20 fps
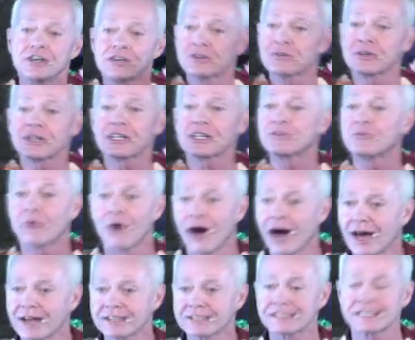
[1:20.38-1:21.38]
you really
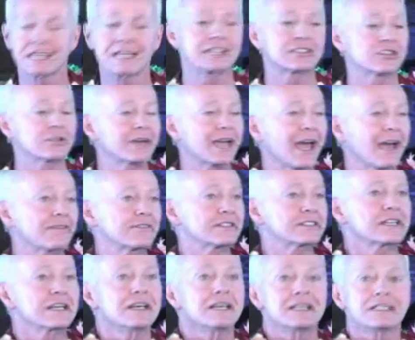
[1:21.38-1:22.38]
want to sing. So we have
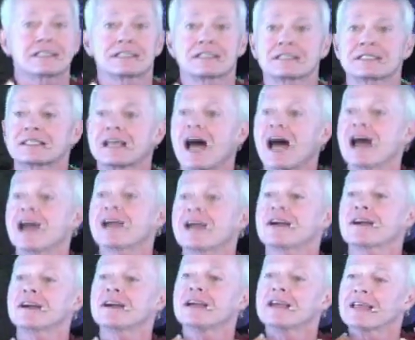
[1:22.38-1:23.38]
this
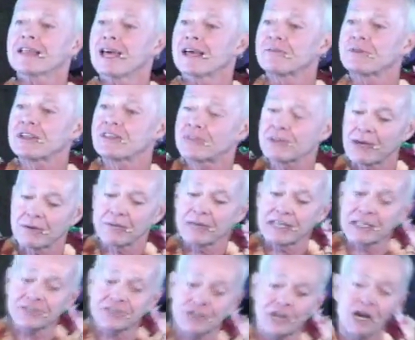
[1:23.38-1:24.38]
desire, and we
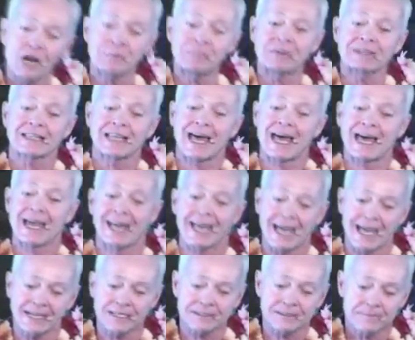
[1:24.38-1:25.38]
interpret that
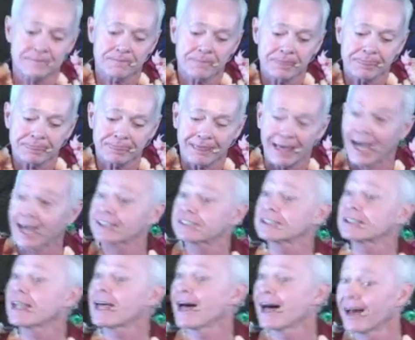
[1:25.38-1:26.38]

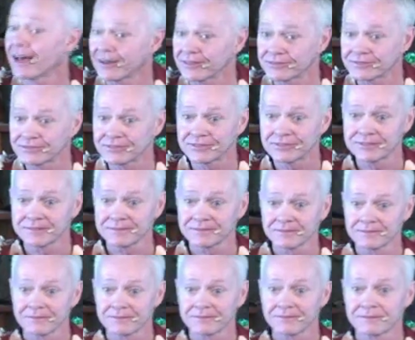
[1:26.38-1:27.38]
as love.
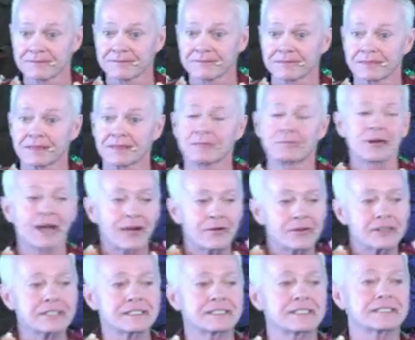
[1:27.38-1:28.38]
But I
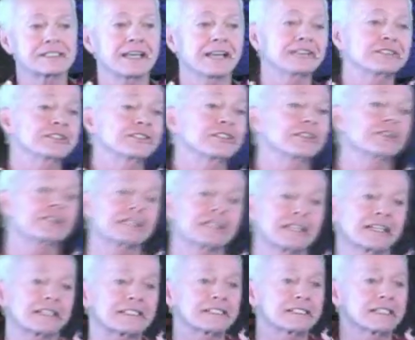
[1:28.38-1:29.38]
want to suggest to you
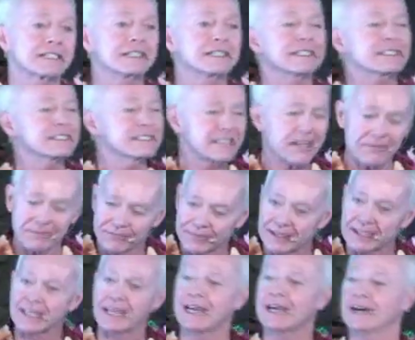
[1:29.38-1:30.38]
that that's
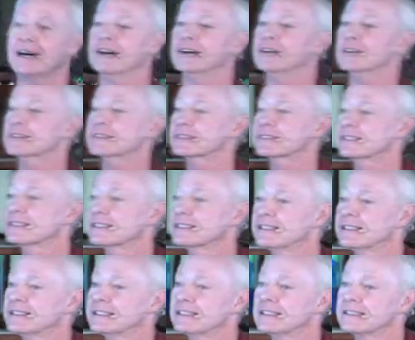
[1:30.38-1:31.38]
something else,
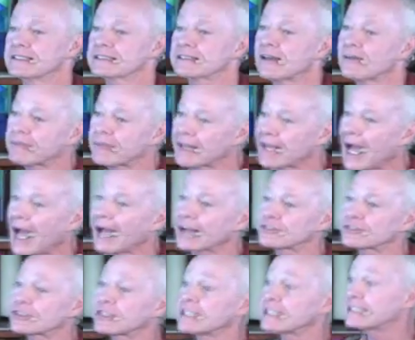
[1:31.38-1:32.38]
something
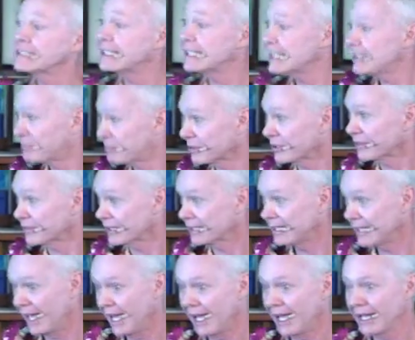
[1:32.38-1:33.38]
actually deeper
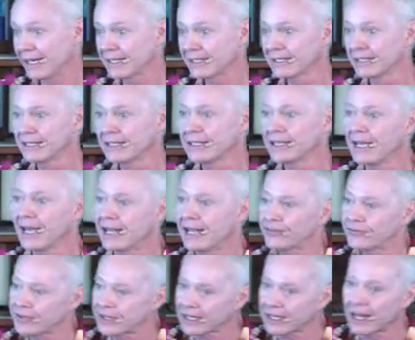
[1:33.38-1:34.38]
than that. And
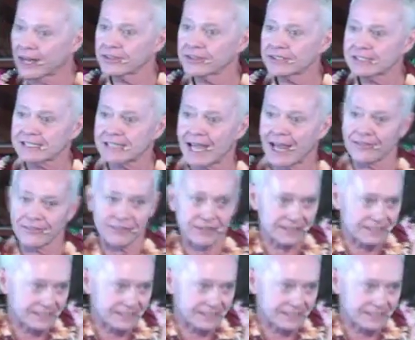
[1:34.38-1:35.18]
if we can understand the